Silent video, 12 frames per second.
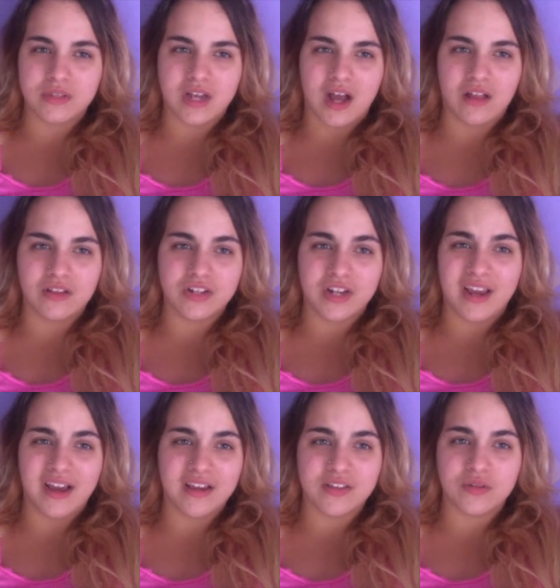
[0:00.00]
it's college, it ain't
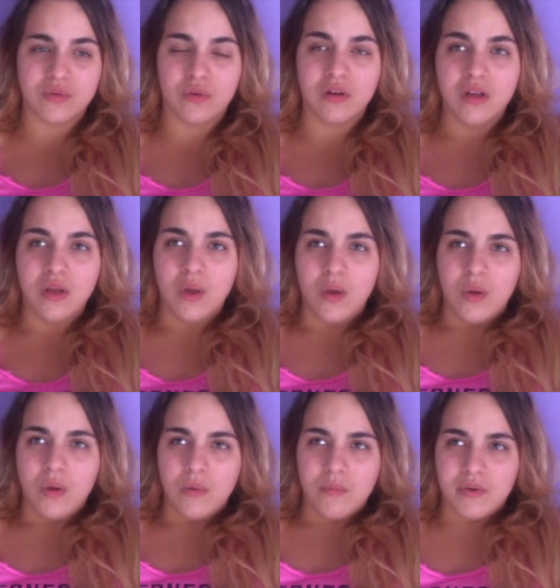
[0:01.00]
high school
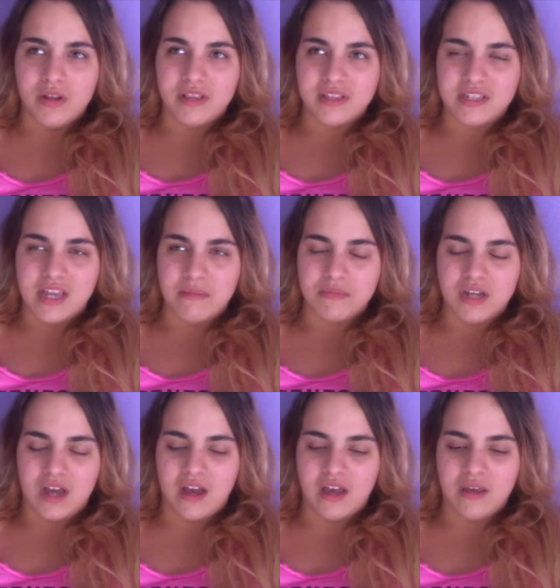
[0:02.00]
but at the same
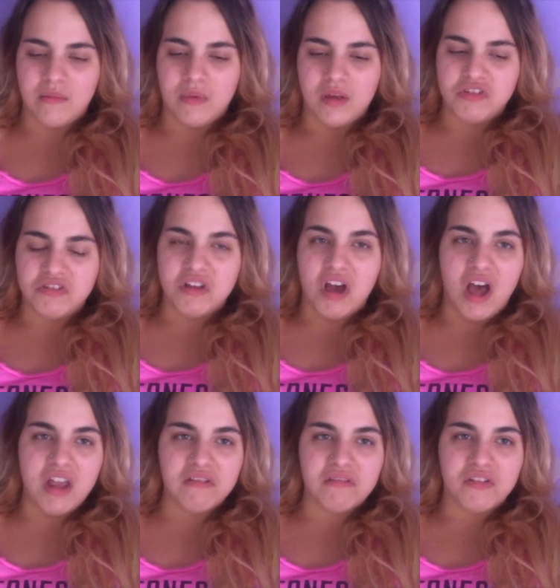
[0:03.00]
time just
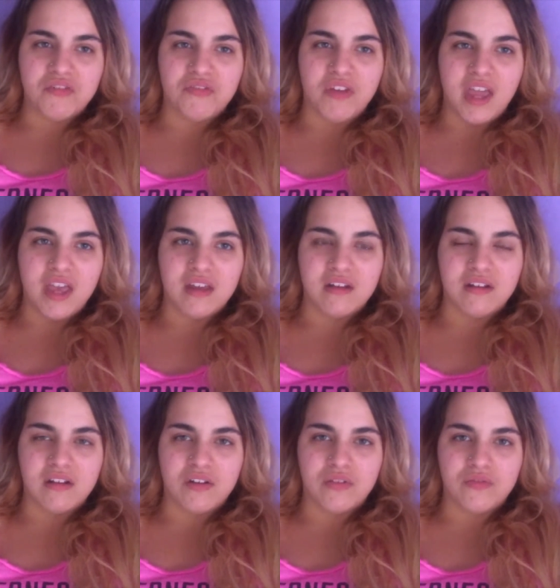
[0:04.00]
not a fan
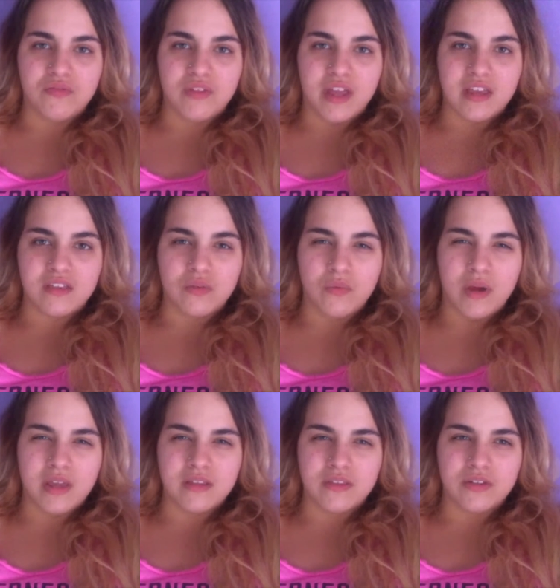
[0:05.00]
of like the
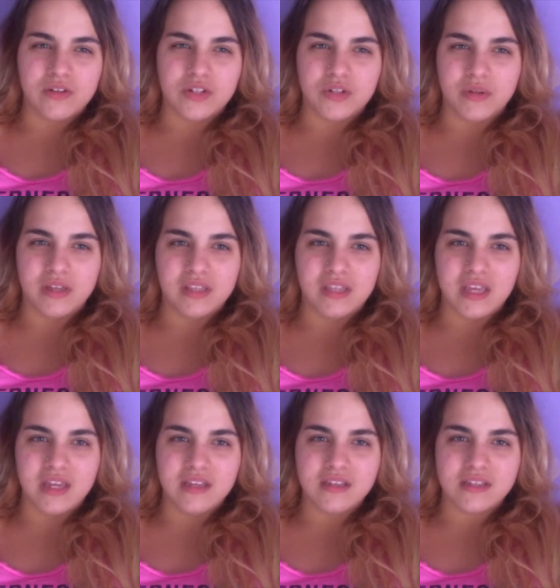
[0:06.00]
way that they're doing
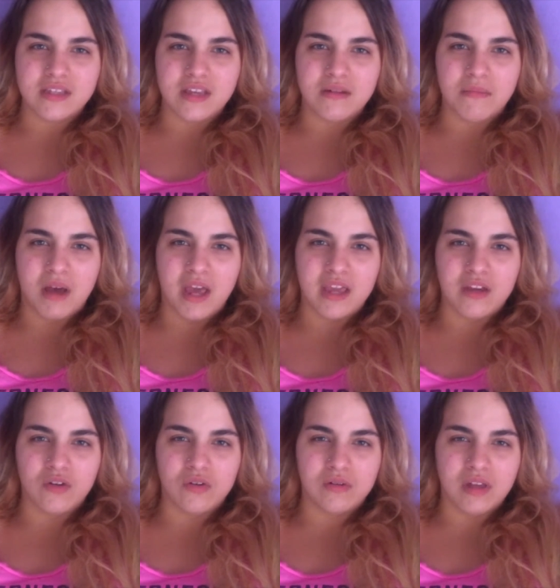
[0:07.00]
things in my
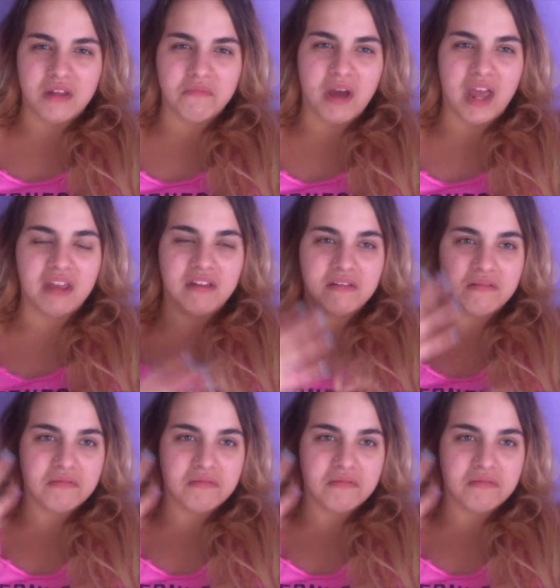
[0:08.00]
in my